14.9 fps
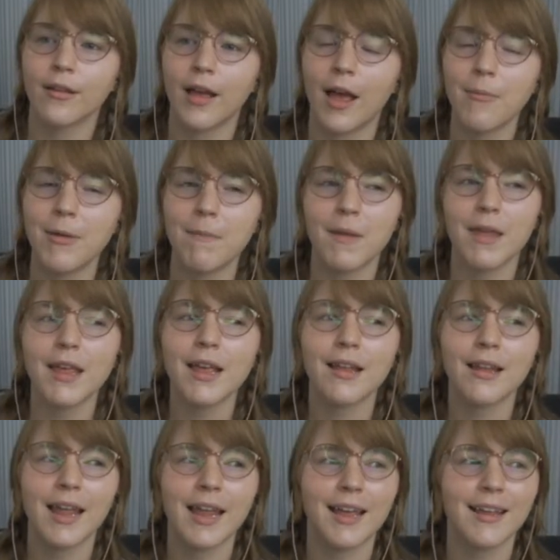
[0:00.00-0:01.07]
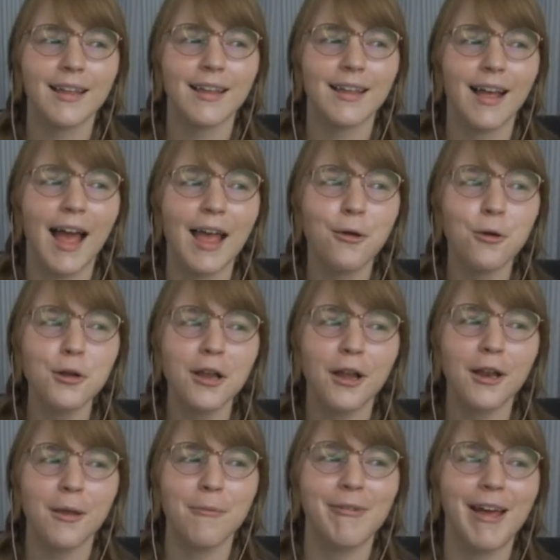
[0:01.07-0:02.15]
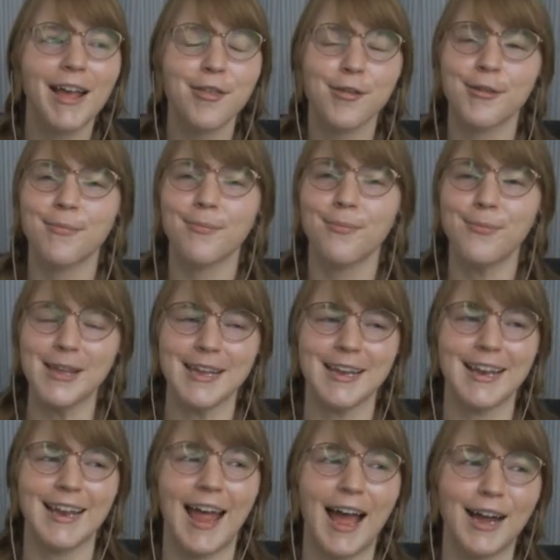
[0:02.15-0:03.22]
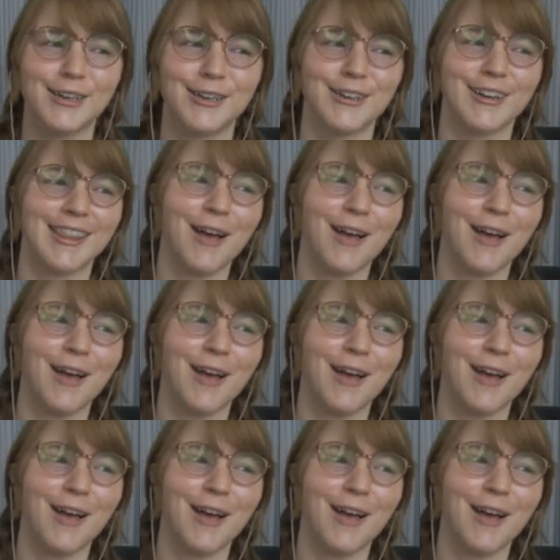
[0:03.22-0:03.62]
I mean, being like, I could not imagine being an actor.